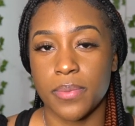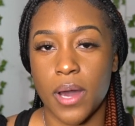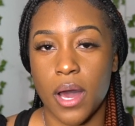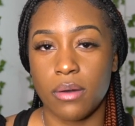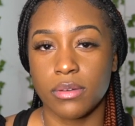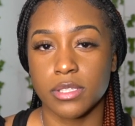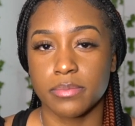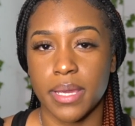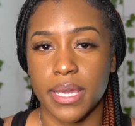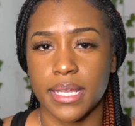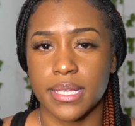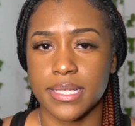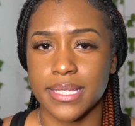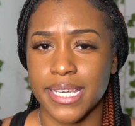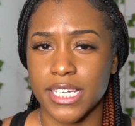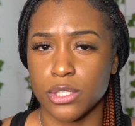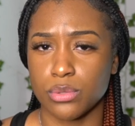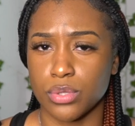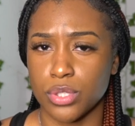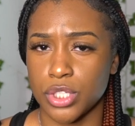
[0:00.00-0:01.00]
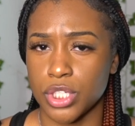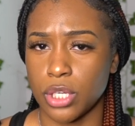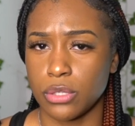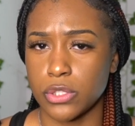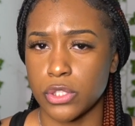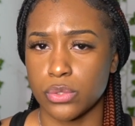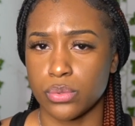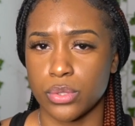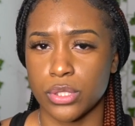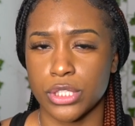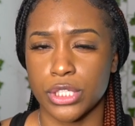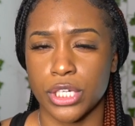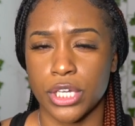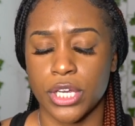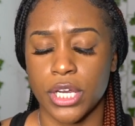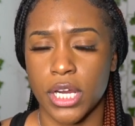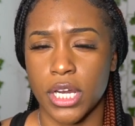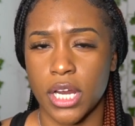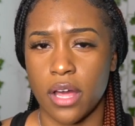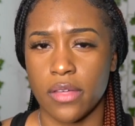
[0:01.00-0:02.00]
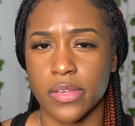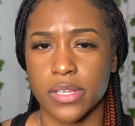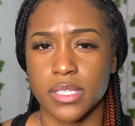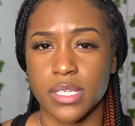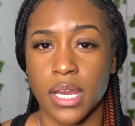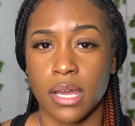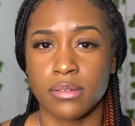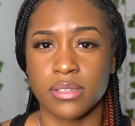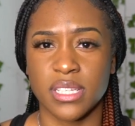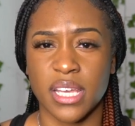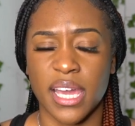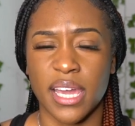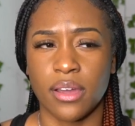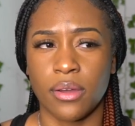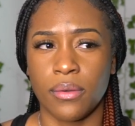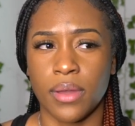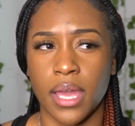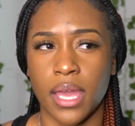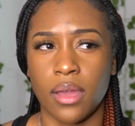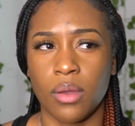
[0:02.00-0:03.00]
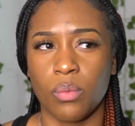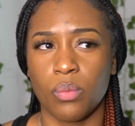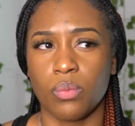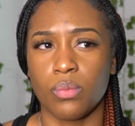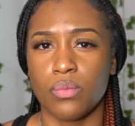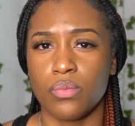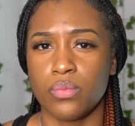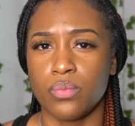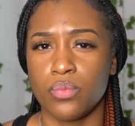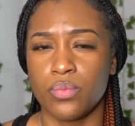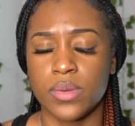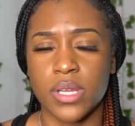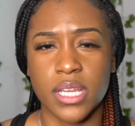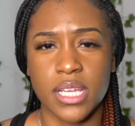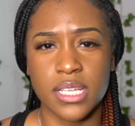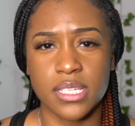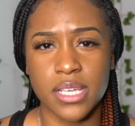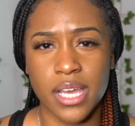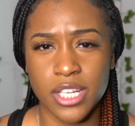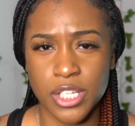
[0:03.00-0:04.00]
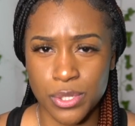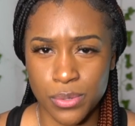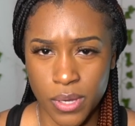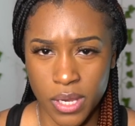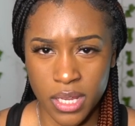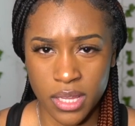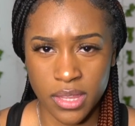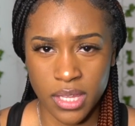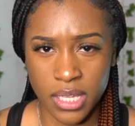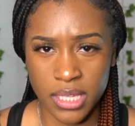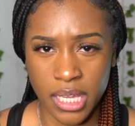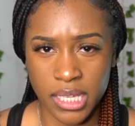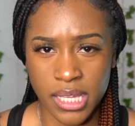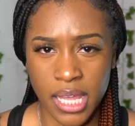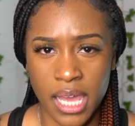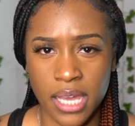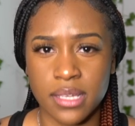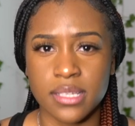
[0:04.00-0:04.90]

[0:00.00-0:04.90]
Paul was making sexual jokes towards her and all this. And I was like, okay, did he touch you or anything like that?